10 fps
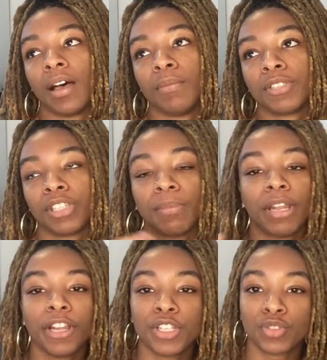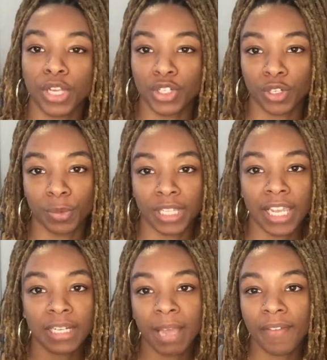So they marry a stranger, but they
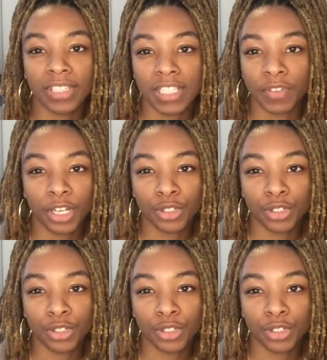end up having these very